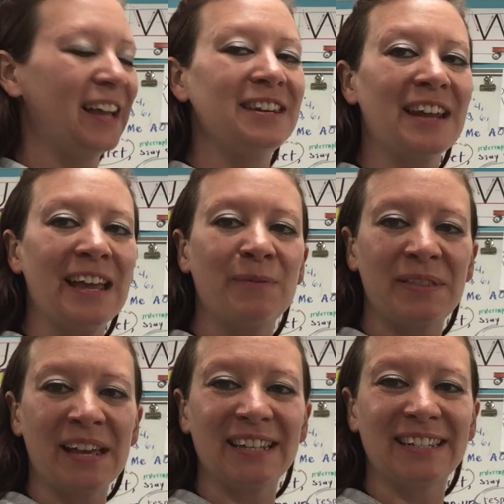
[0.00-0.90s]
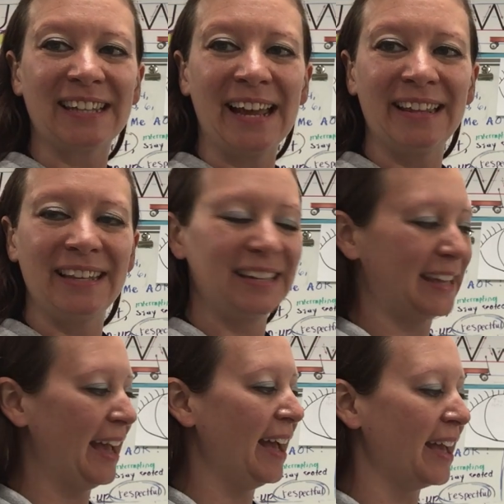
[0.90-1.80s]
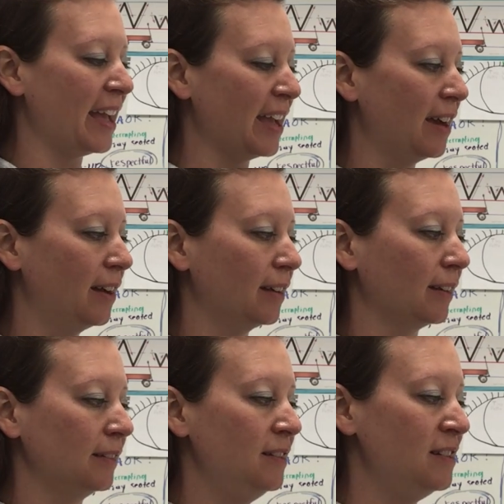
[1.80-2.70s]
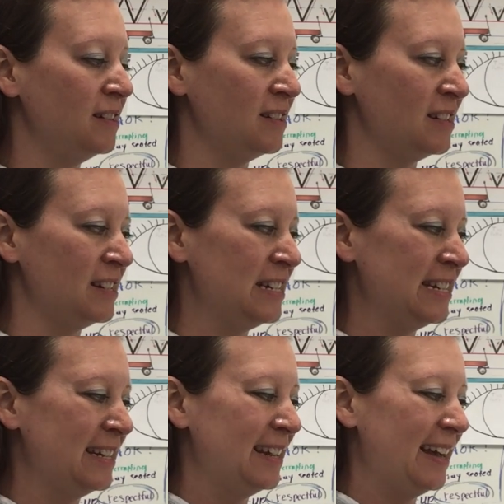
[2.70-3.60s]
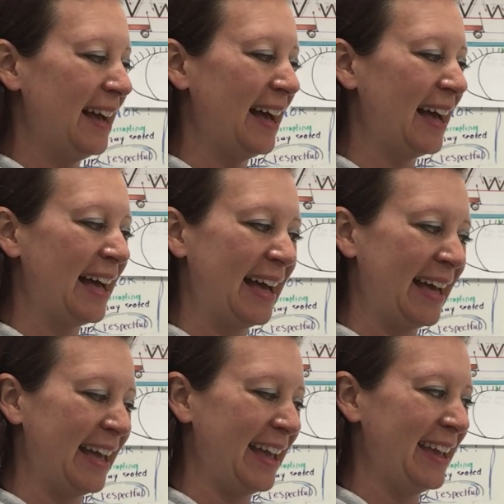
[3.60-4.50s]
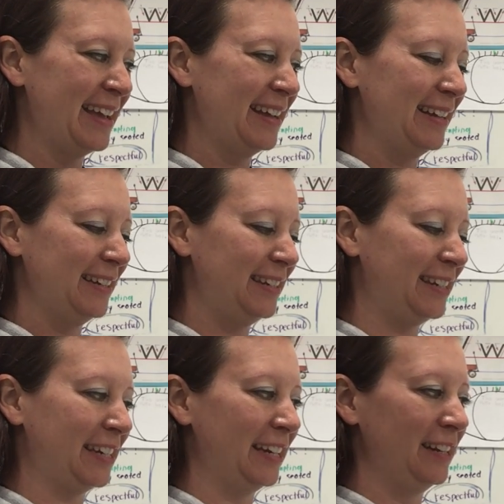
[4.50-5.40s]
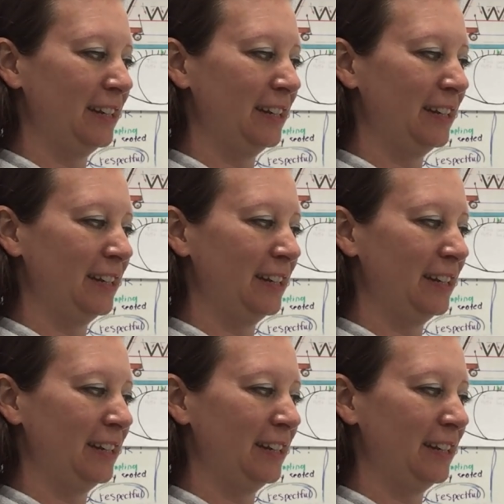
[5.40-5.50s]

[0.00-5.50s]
a night with that silent K. Mm, I, t.